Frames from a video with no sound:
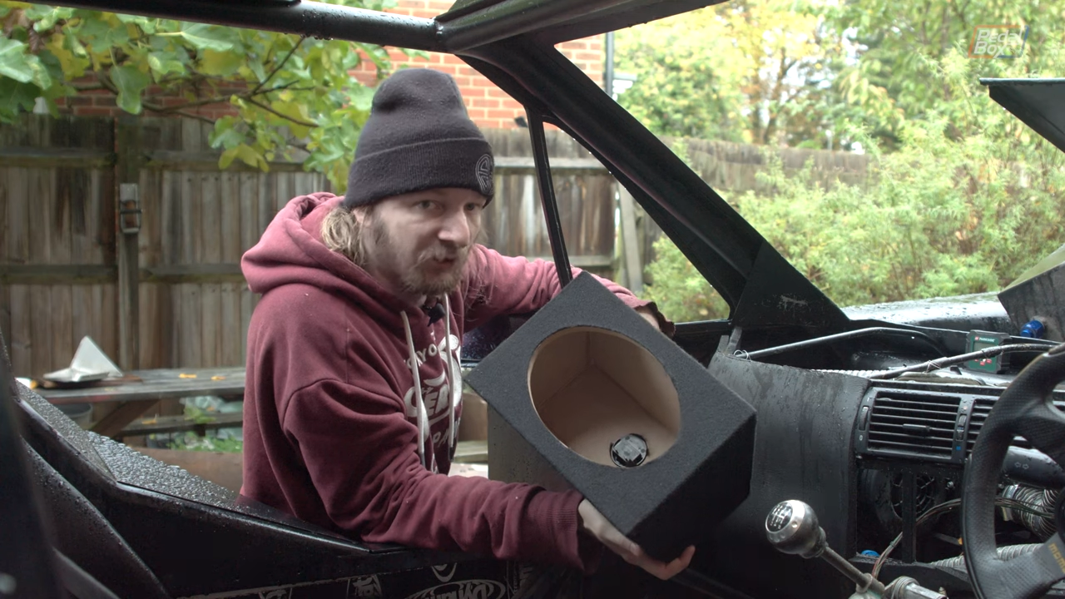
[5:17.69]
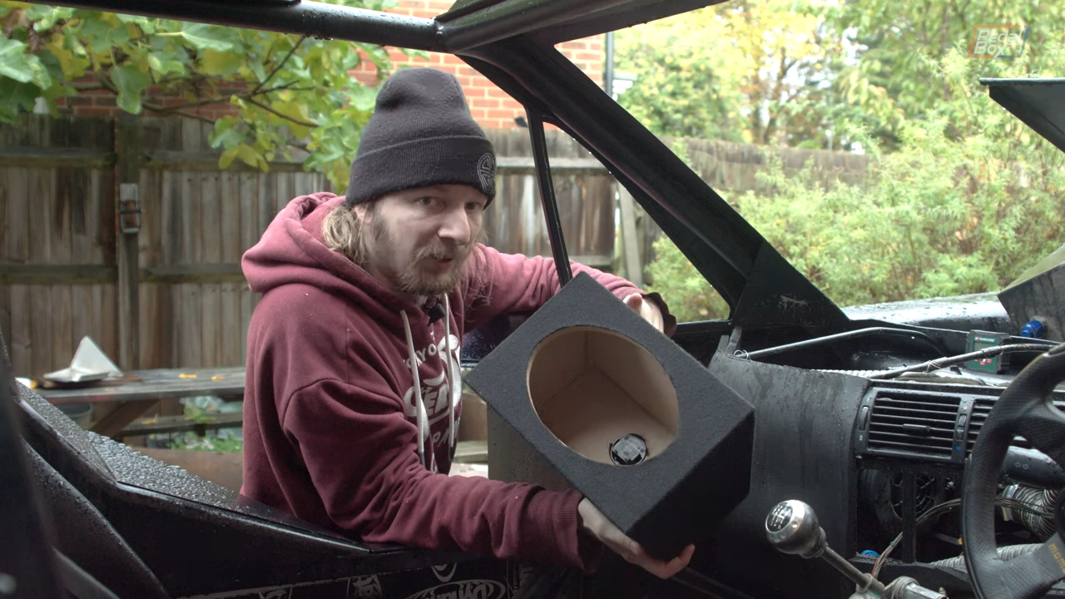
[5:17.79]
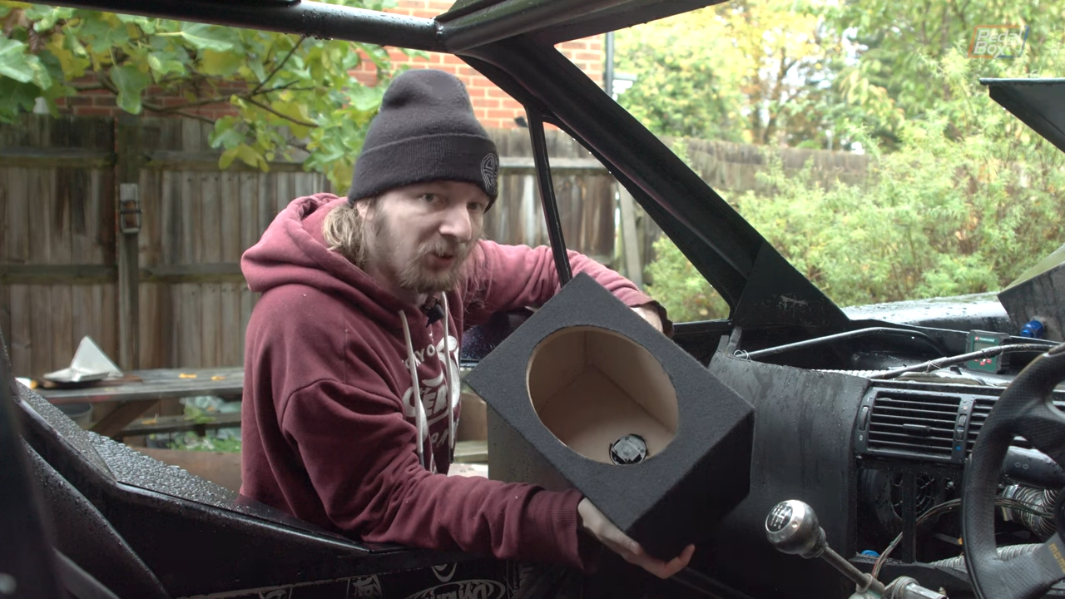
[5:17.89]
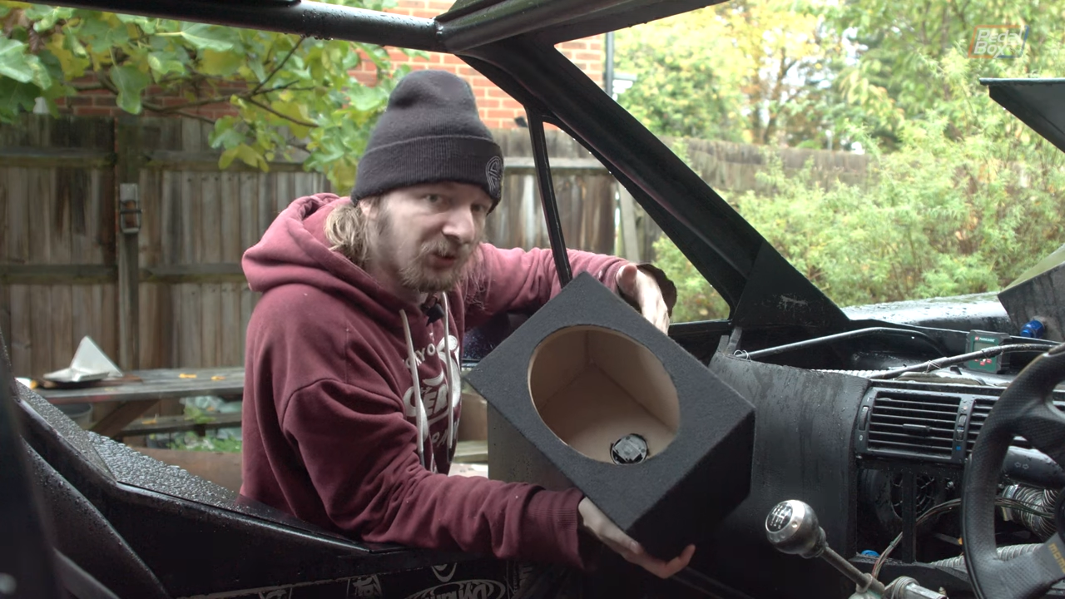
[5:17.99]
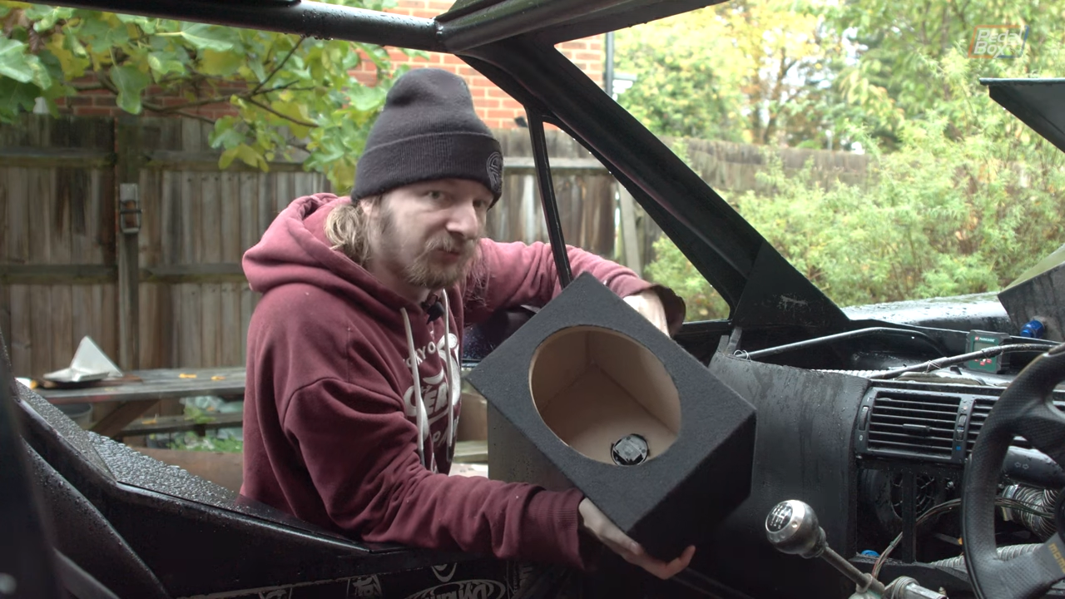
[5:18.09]
to
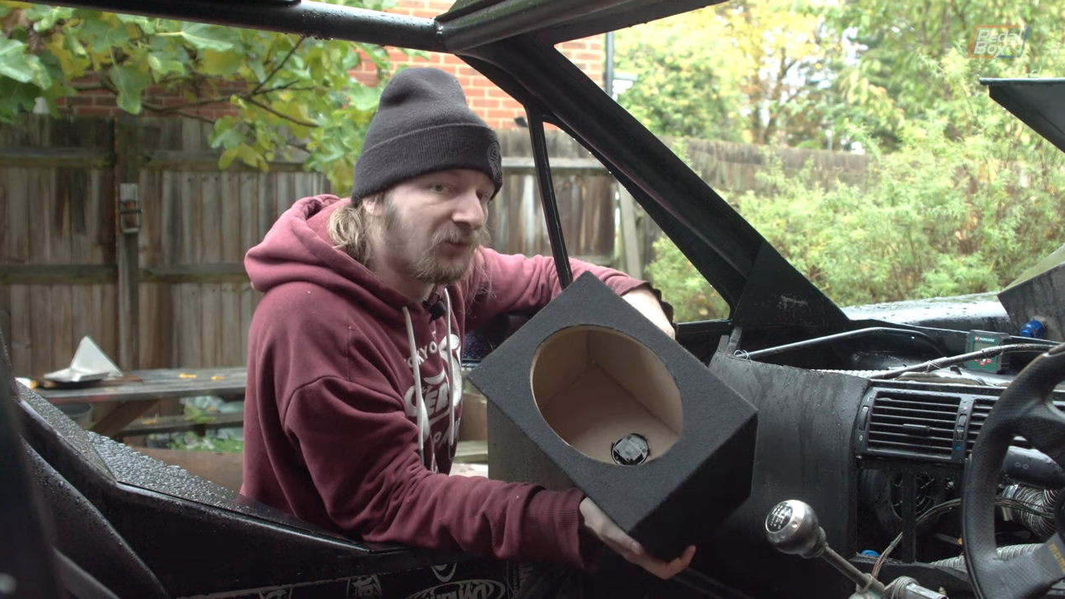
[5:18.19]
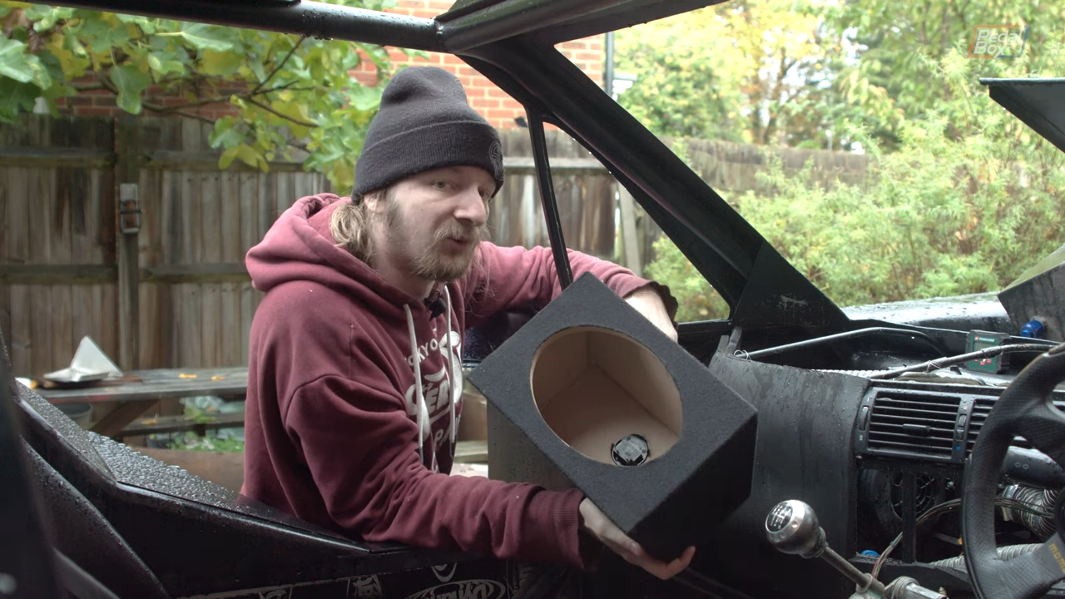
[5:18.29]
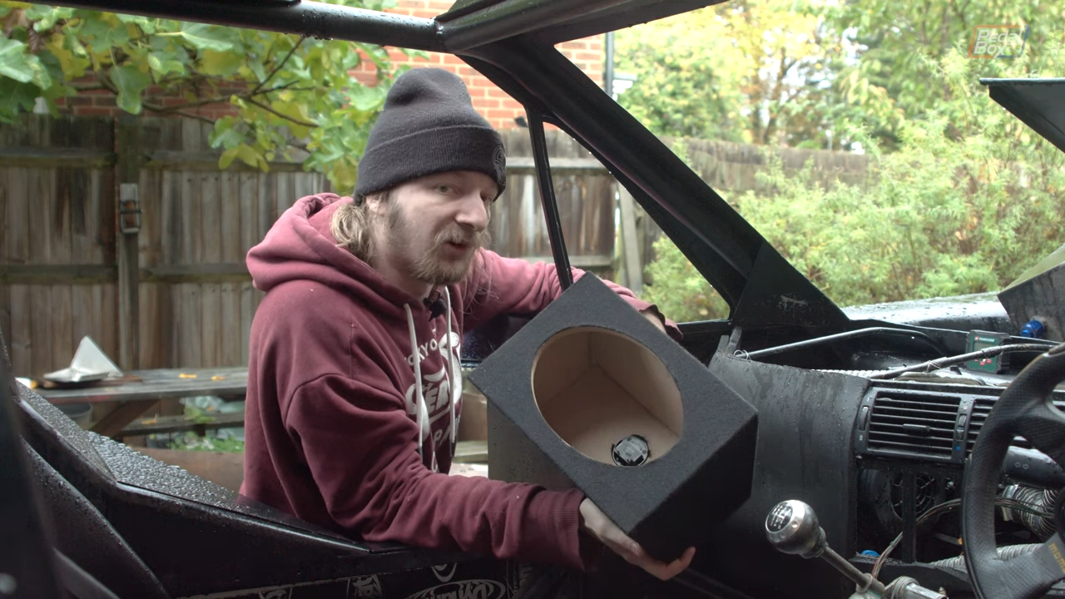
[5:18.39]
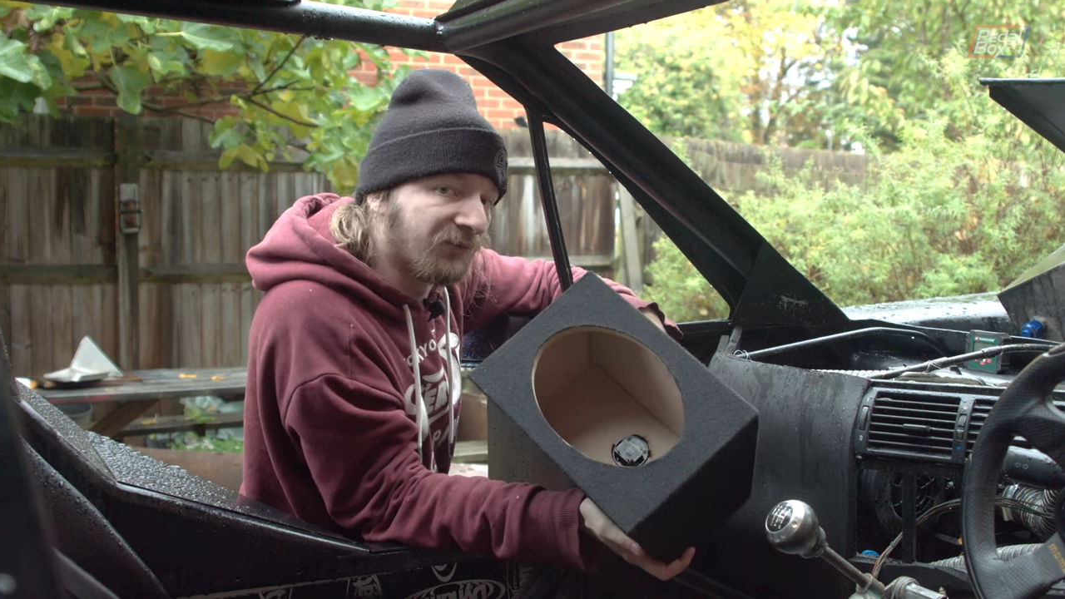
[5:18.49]
pull the floor